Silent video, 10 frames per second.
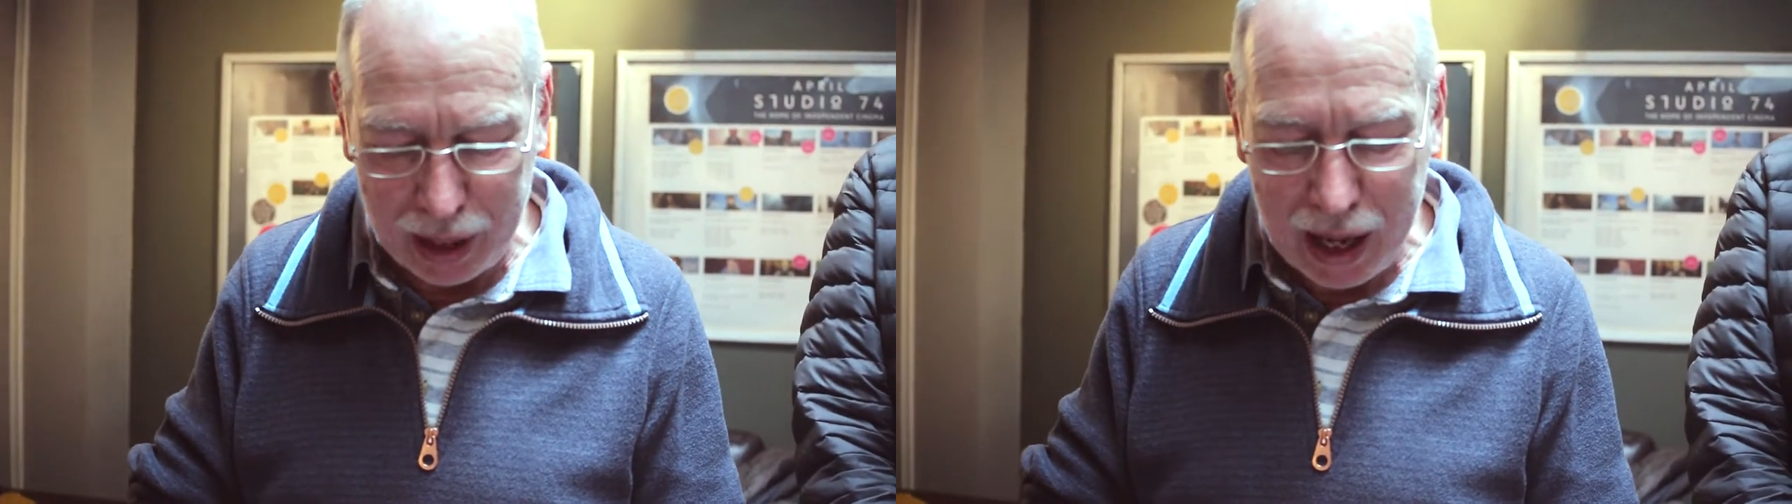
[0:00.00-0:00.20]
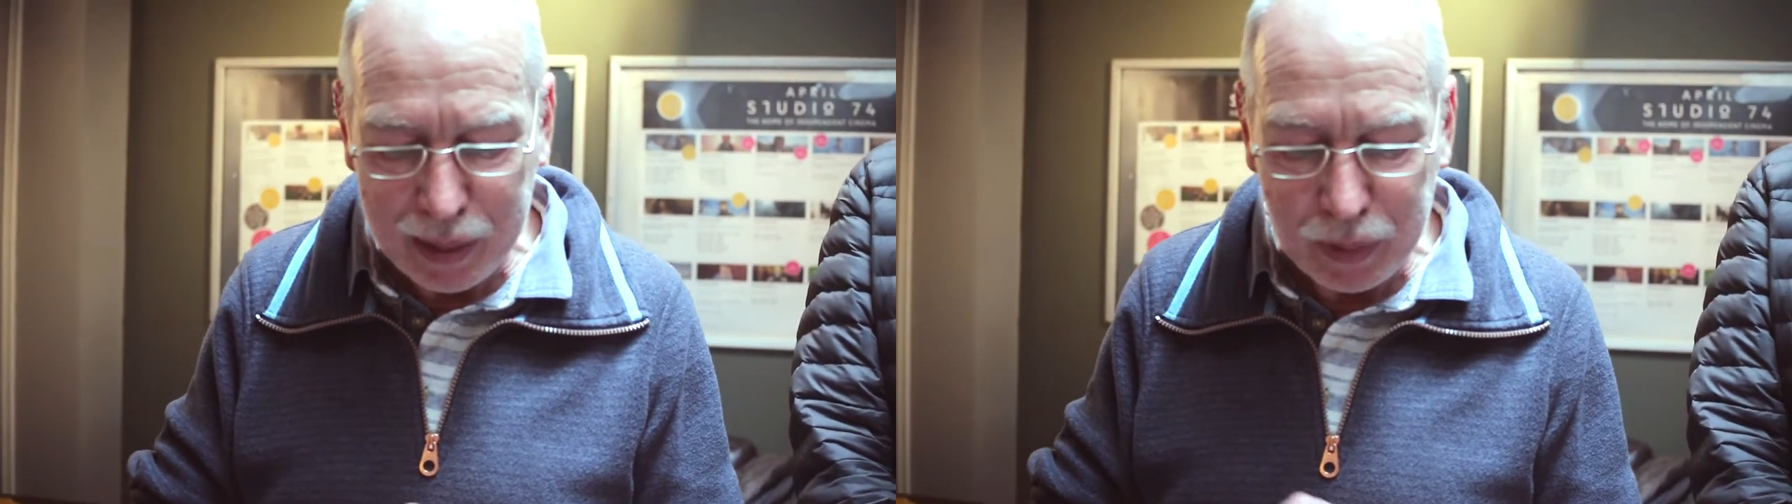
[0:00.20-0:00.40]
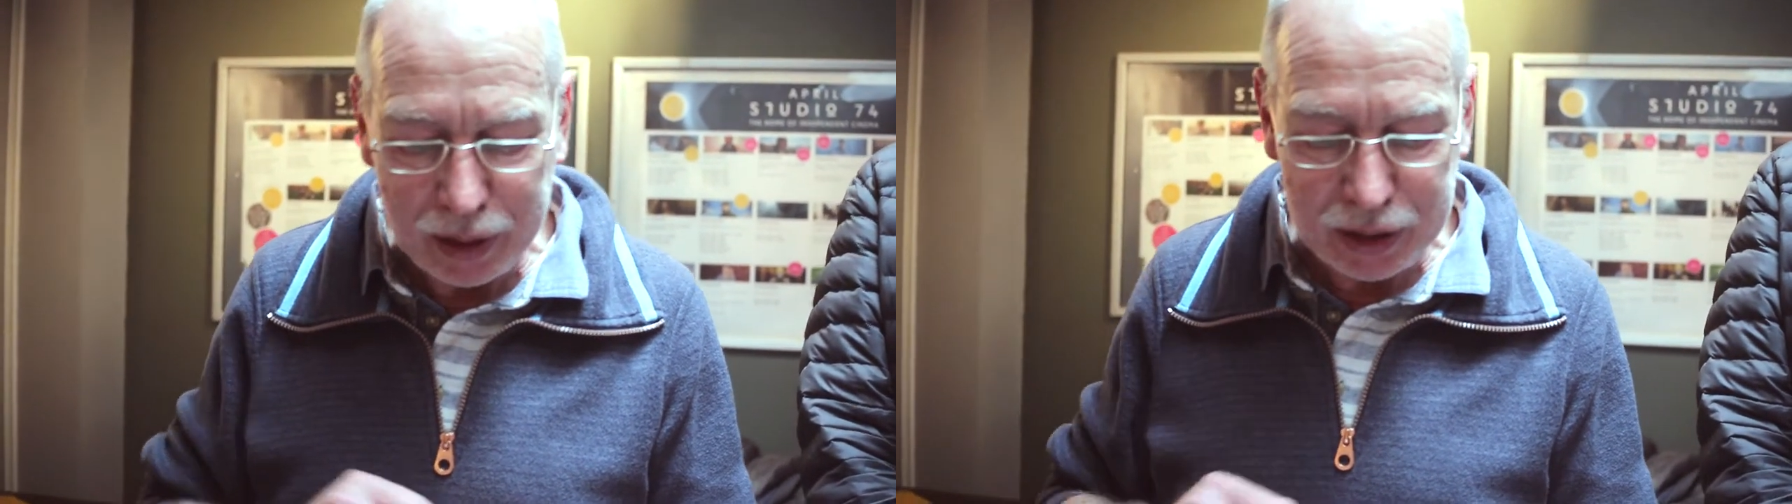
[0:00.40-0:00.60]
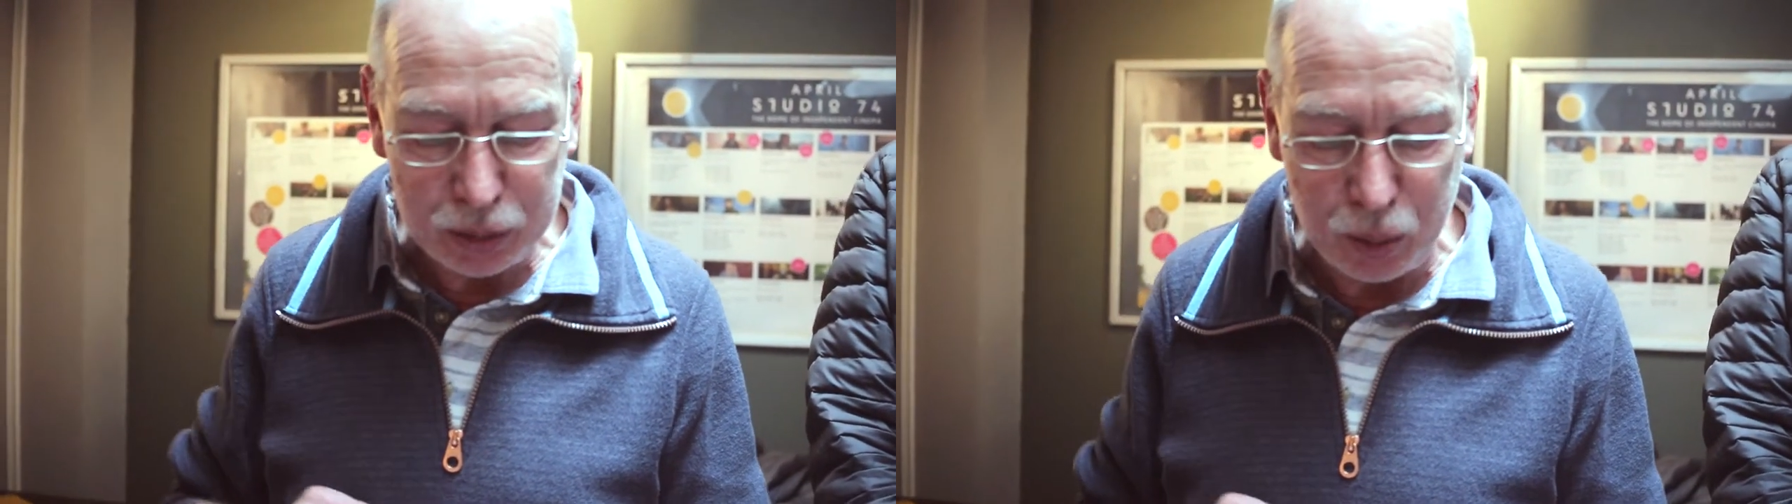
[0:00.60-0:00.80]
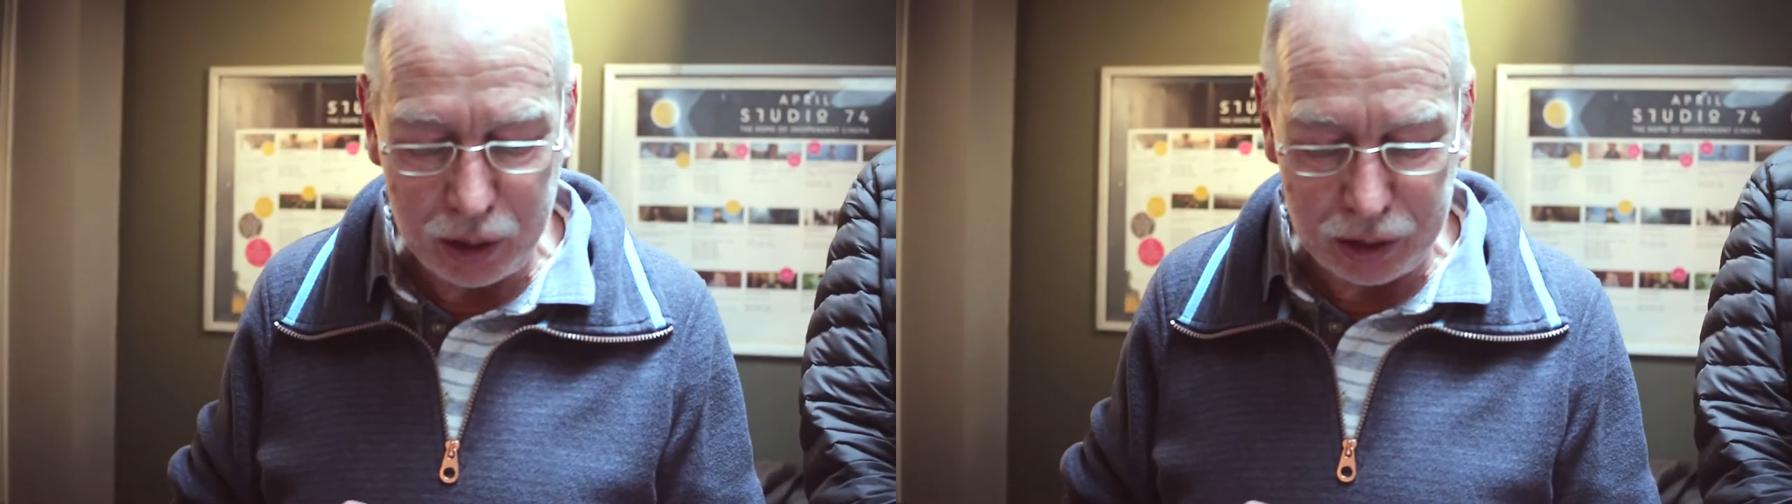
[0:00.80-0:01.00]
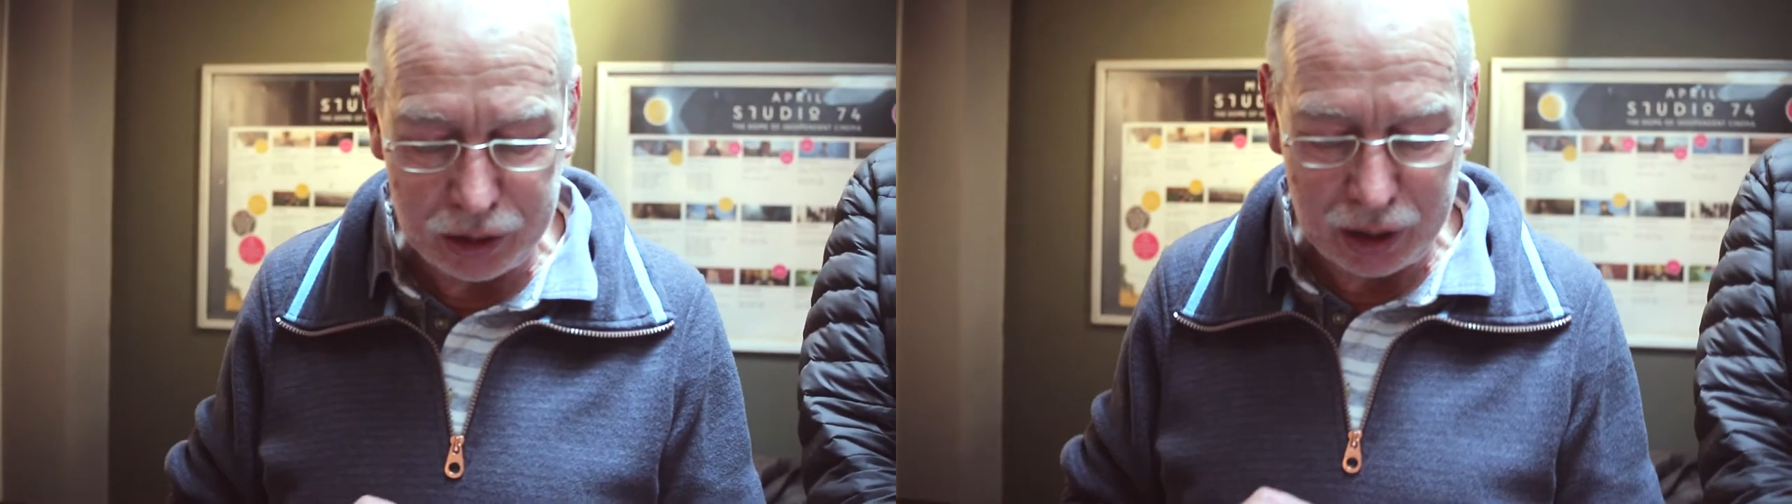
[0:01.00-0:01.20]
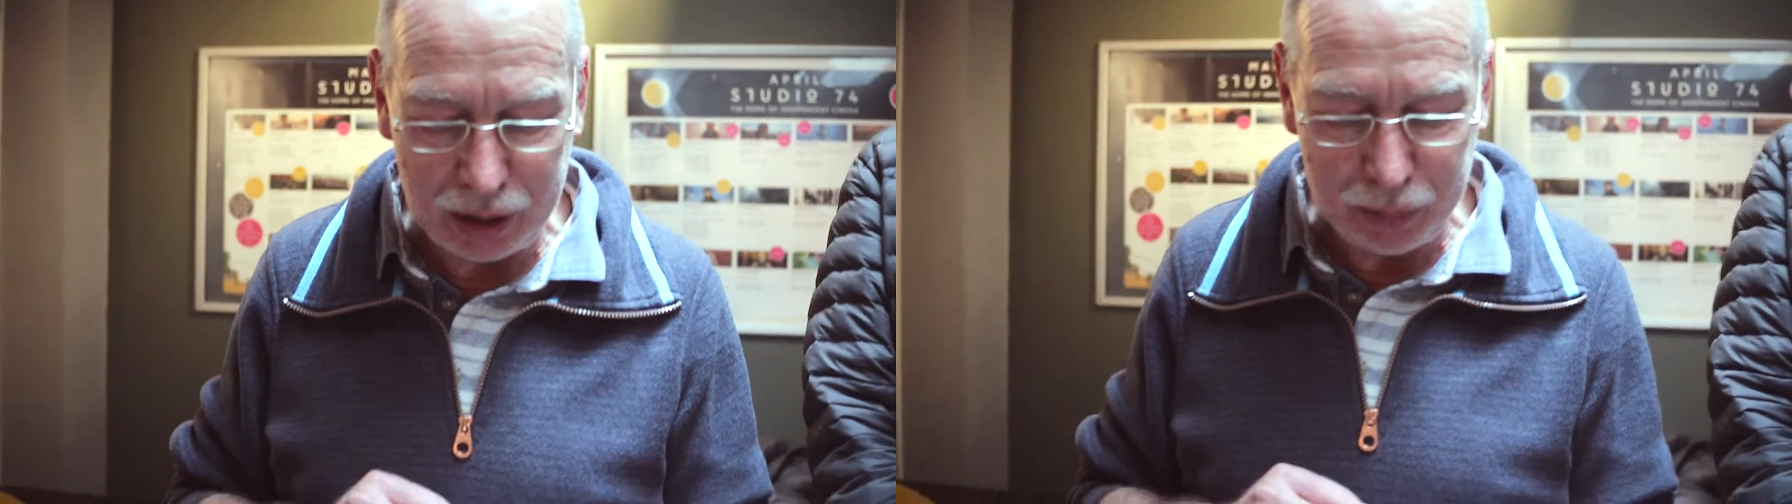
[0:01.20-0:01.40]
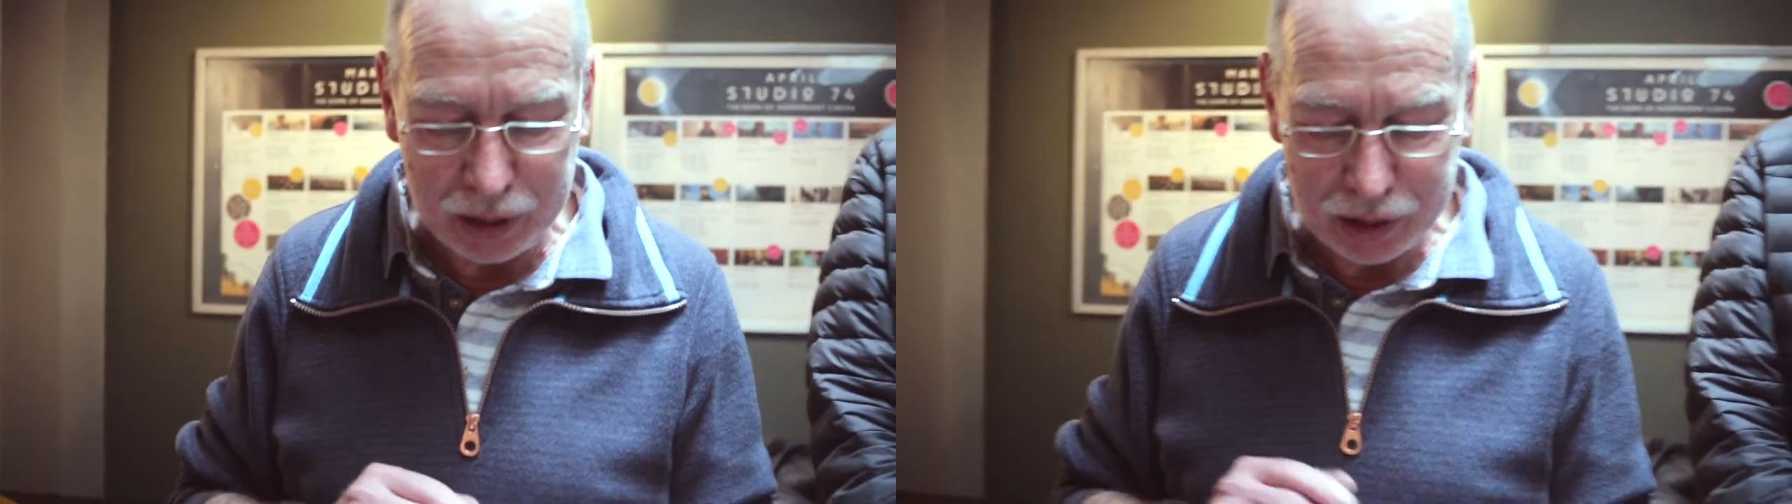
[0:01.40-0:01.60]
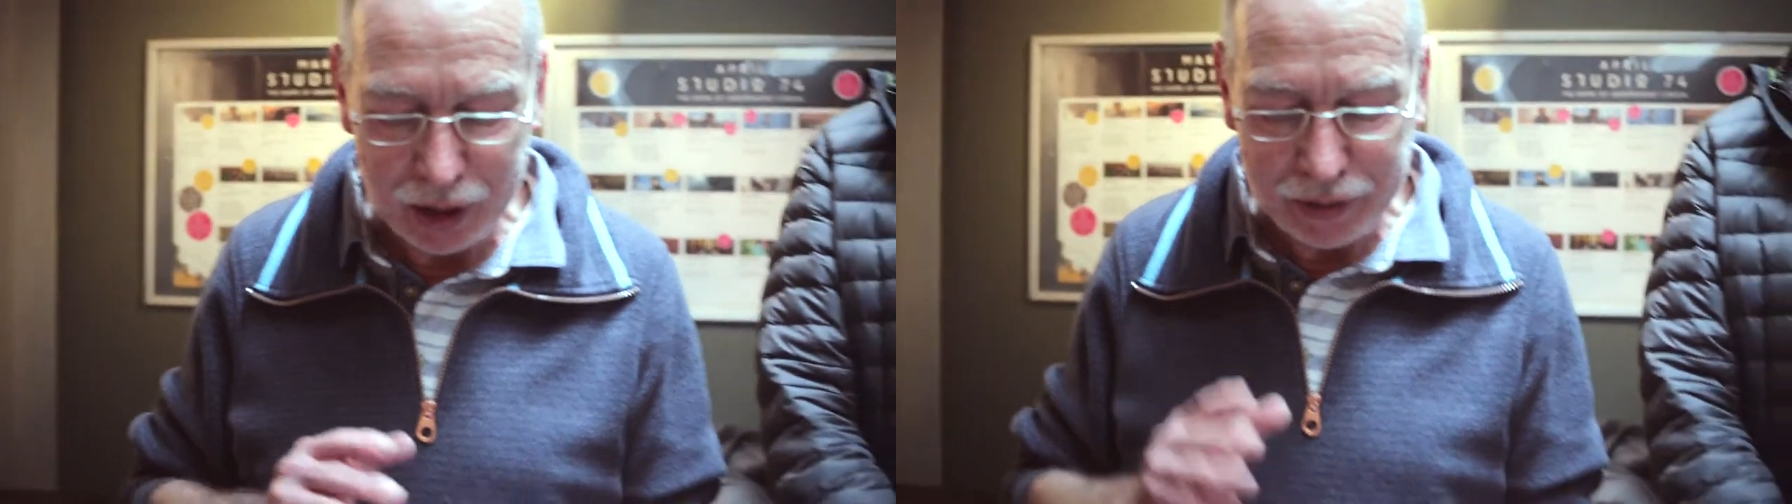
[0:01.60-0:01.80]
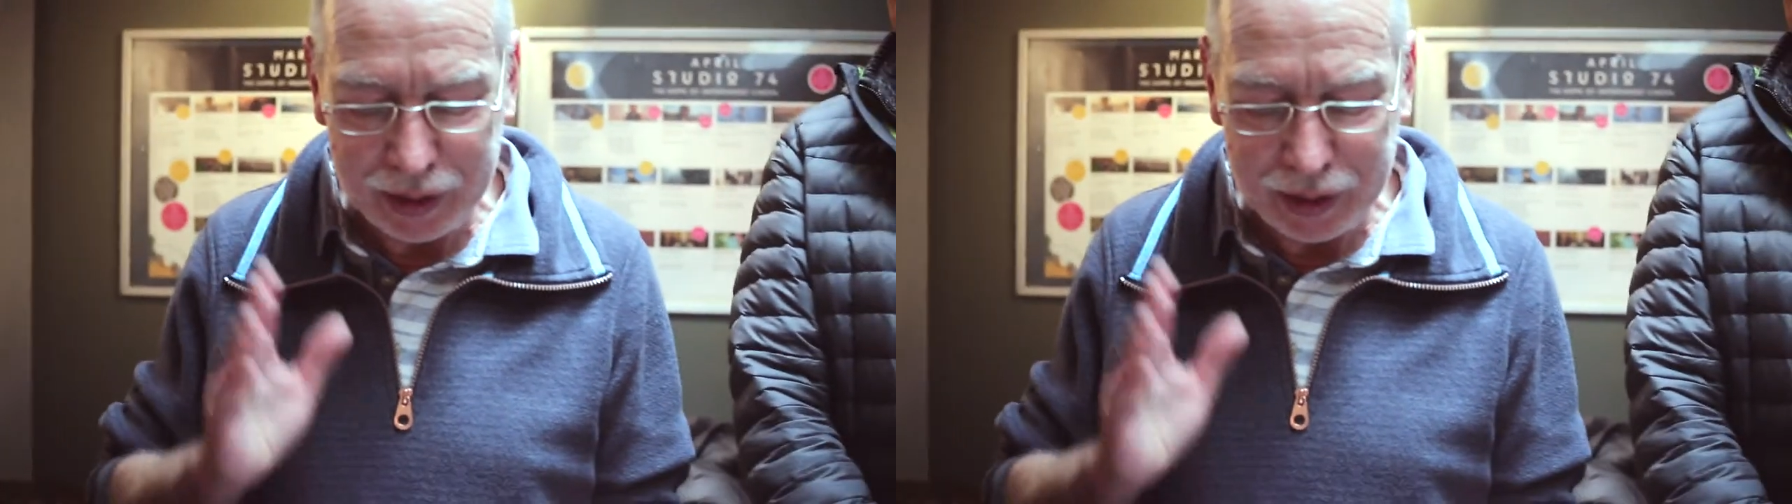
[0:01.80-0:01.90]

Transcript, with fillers: Emily's words here because I